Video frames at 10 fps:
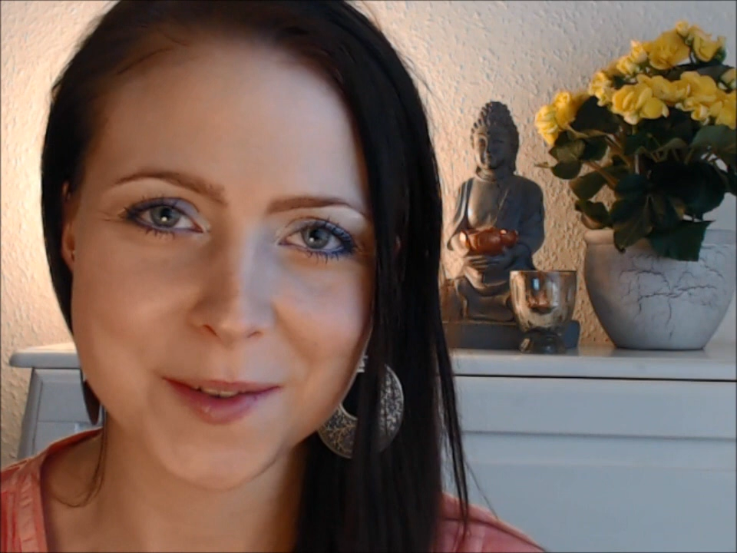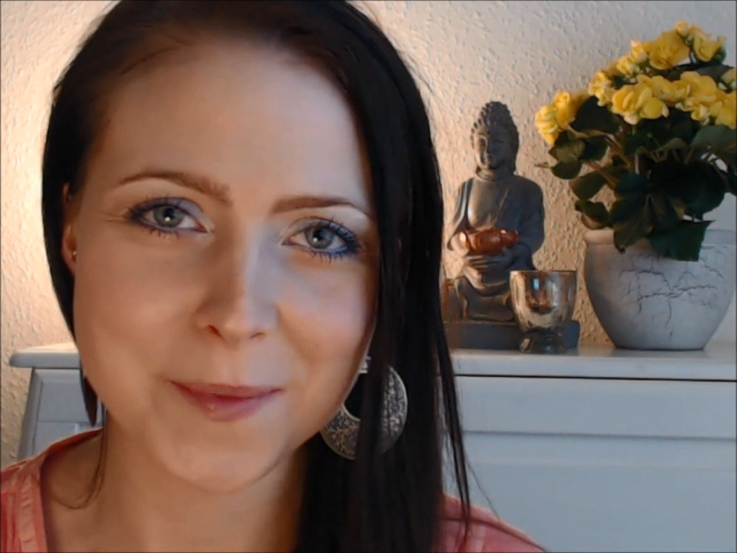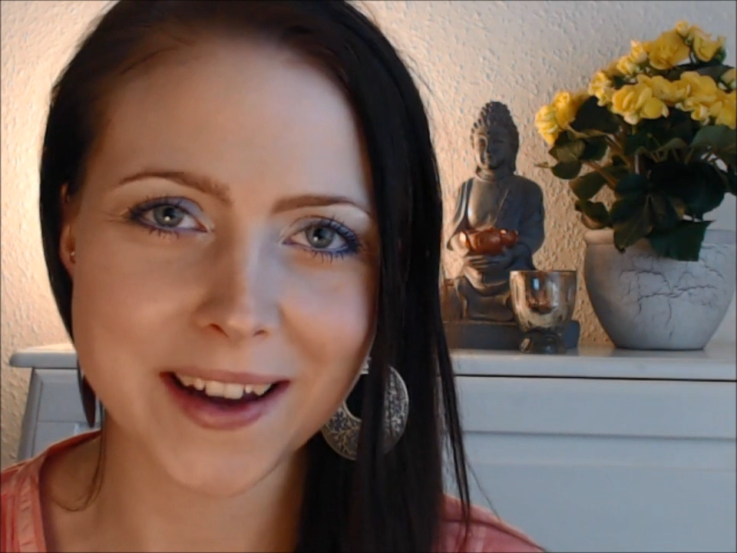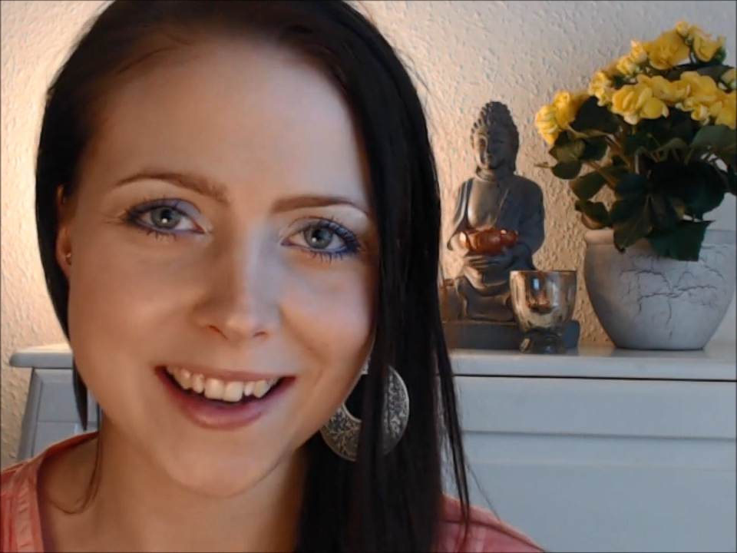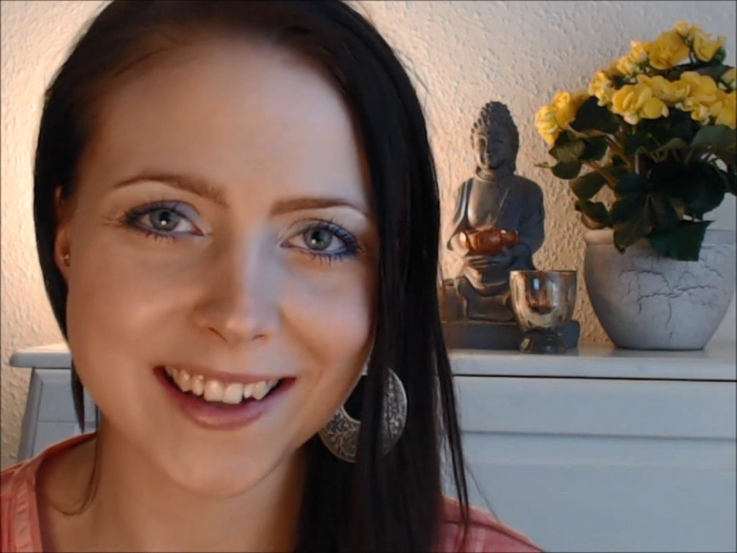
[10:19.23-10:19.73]

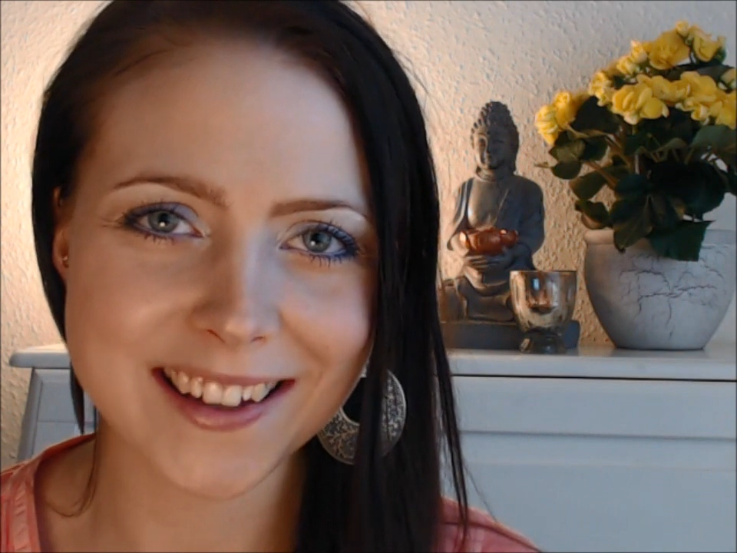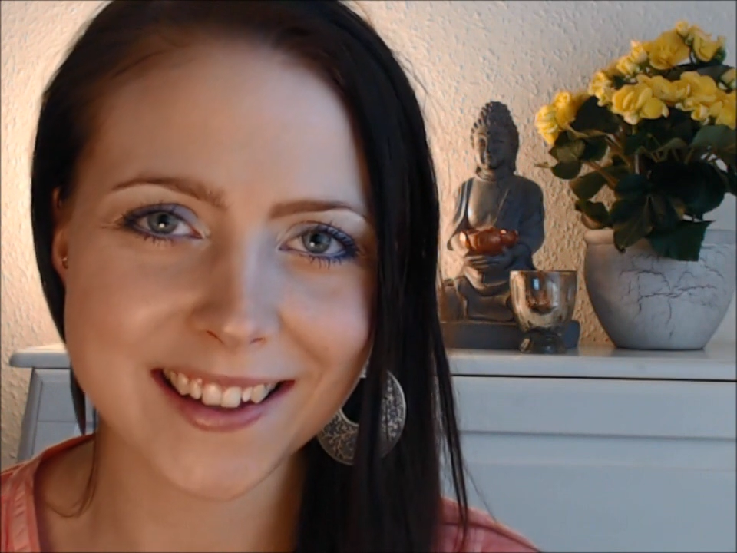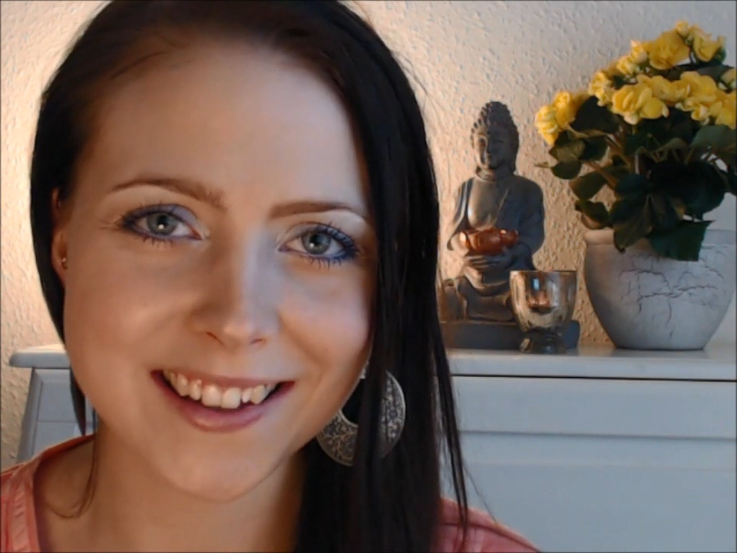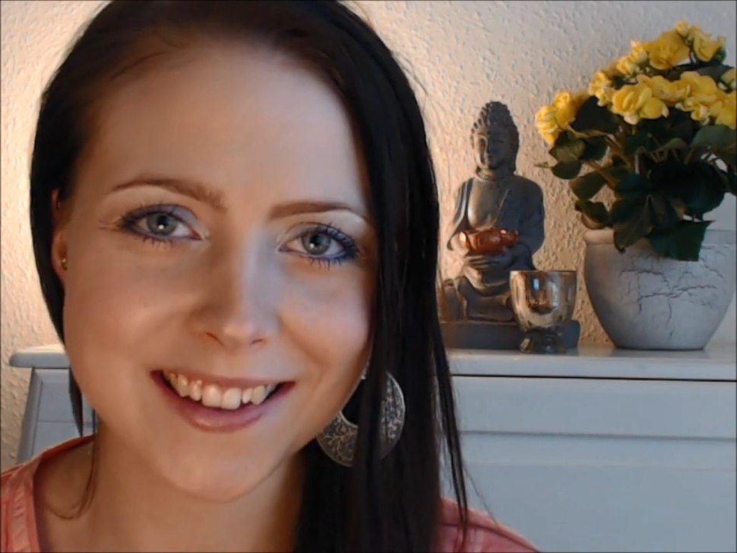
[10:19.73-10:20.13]
back.